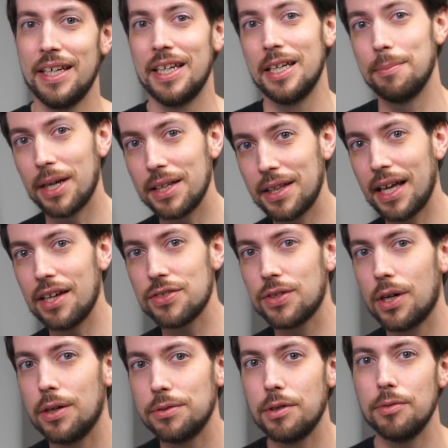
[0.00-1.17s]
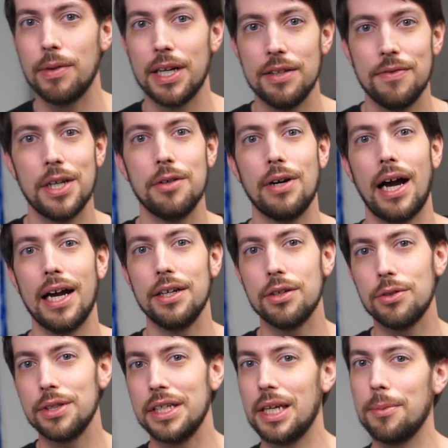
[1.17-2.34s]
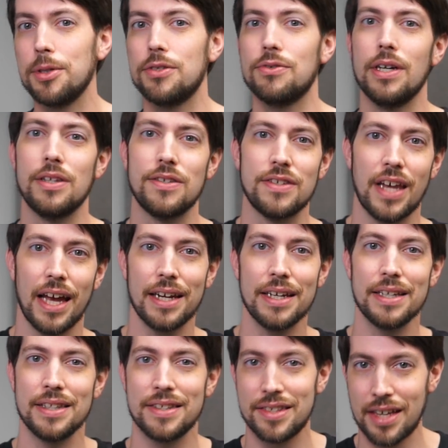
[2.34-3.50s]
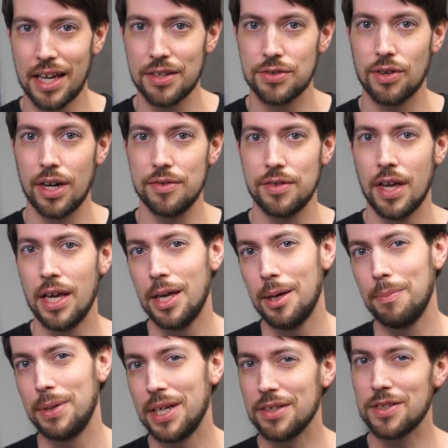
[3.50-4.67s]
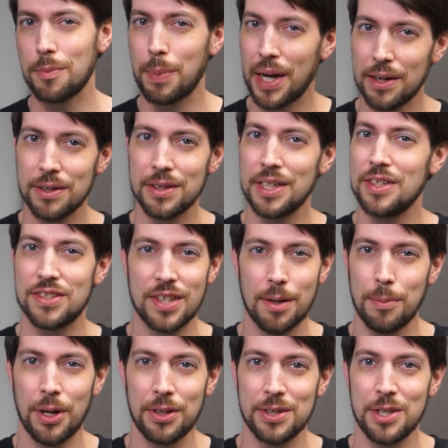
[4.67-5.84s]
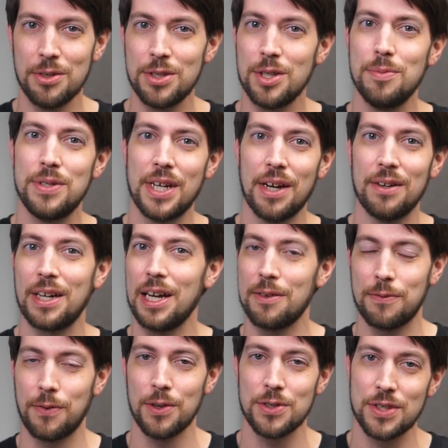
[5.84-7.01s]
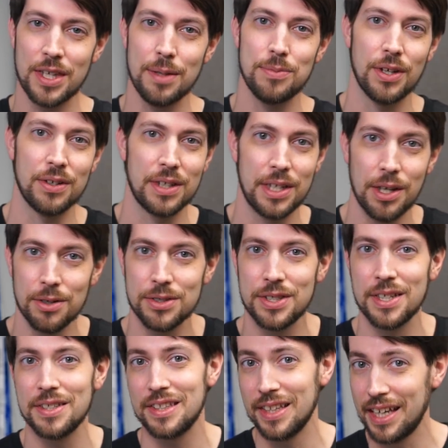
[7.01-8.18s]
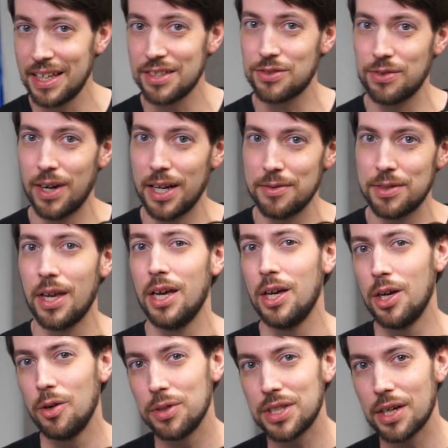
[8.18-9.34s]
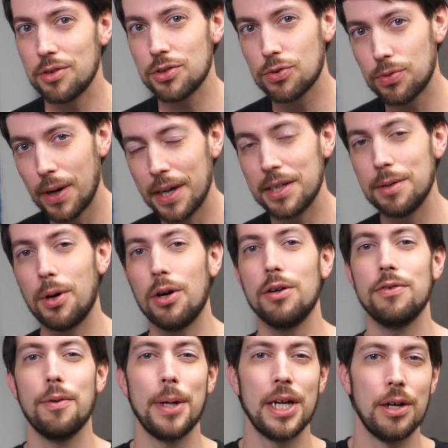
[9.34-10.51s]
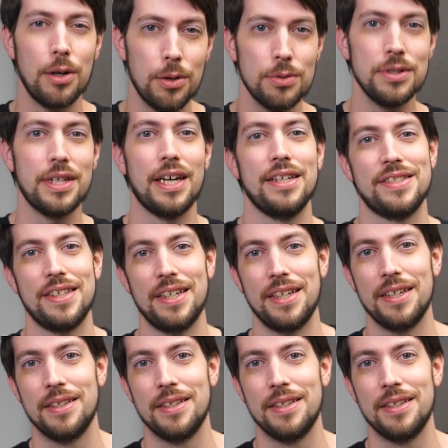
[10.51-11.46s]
In my last hardware RAID video, I could only demonstrate S A T A and S A S drives because apparently some other YouTube channel got first dibs on Kioxia's latest drives, which I was trying to borrow for my own testing.